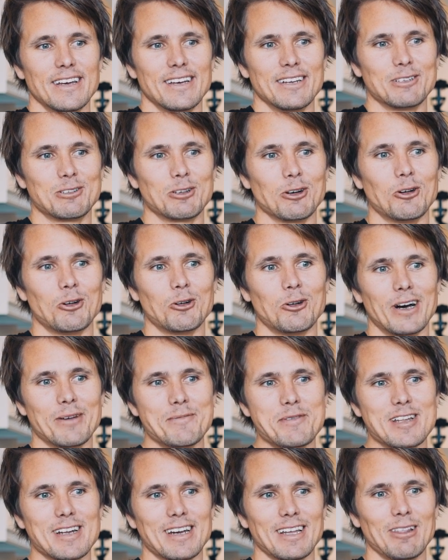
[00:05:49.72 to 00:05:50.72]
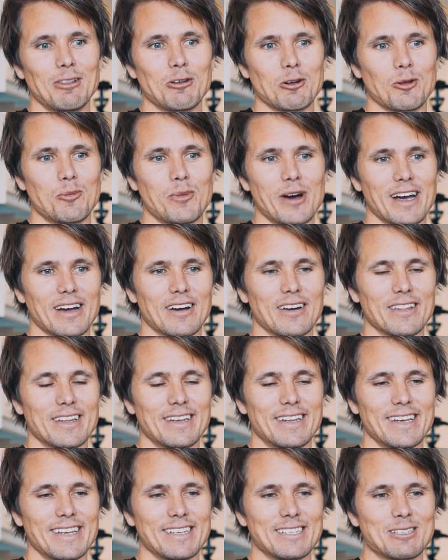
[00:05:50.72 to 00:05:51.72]
So, I mean, I look back on the
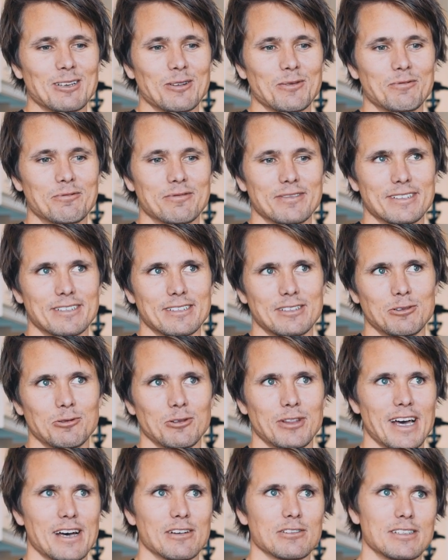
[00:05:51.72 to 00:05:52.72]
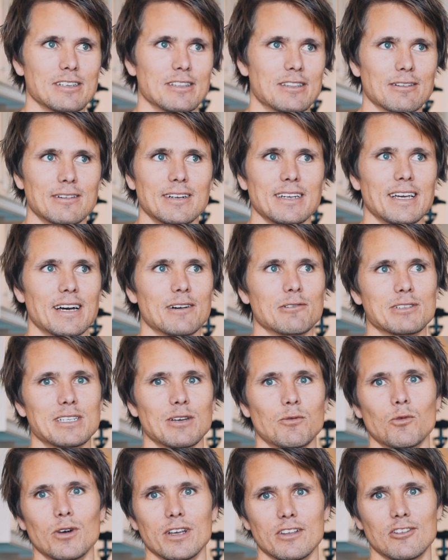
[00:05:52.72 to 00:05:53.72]
days of 2003, I was
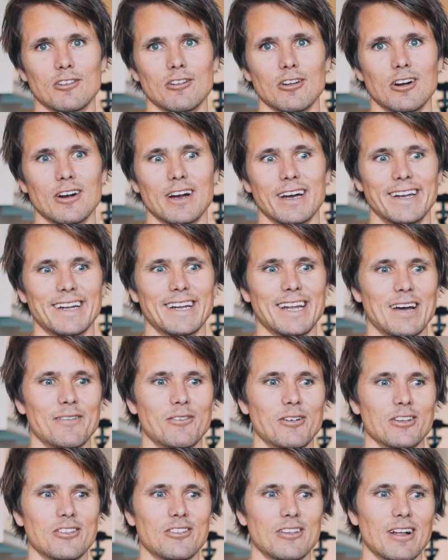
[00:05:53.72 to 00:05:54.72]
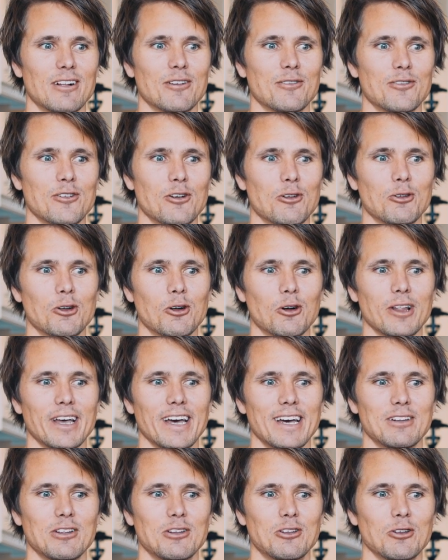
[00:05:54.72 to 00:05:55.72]
in Whistler, I didn't have a cell phone, all
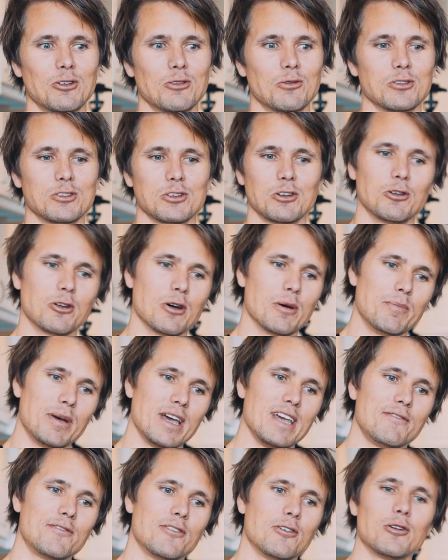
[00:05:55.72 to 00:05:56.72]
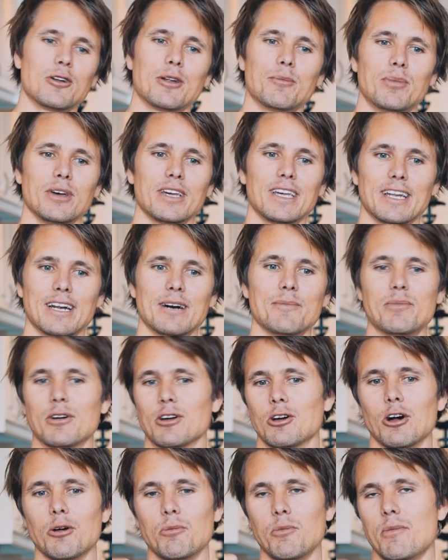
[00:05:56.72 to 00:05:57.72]
I had to do was go to a payphone and pick it up
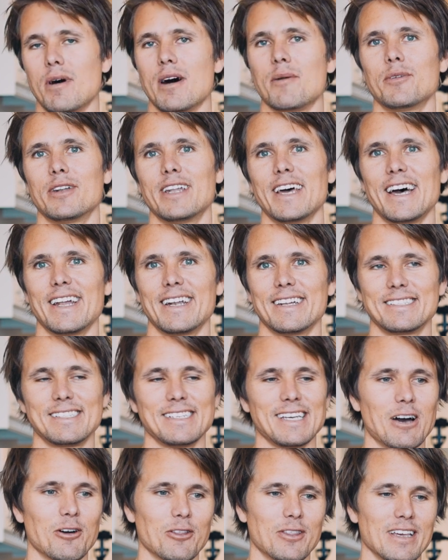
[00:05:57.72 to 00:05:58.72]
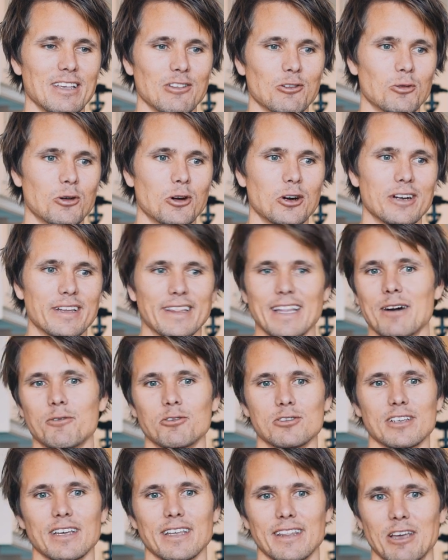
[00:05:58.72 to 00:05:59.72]
and call my mom and dad and see how things were, and that
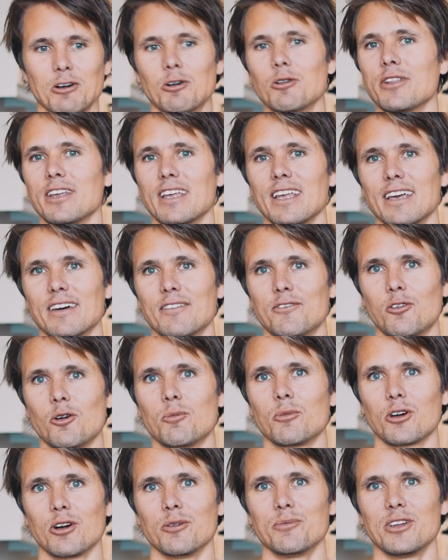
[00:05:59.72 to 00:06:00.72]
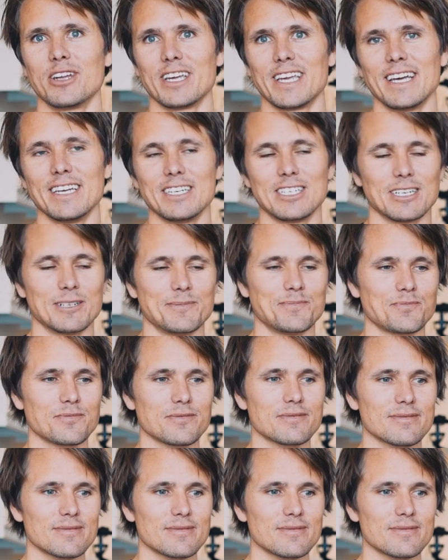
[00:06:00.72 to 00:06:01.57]
was like the only form of communication.